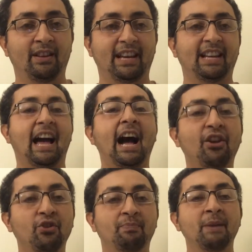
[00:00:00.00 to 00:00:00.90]
and
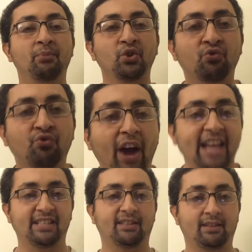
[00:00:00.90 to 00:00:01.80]
other people's
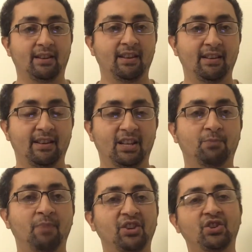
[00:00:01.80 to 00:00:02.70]
rights,
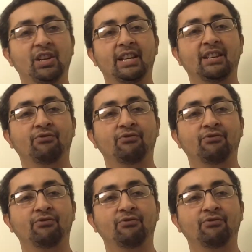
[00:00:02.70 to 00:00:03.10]
especially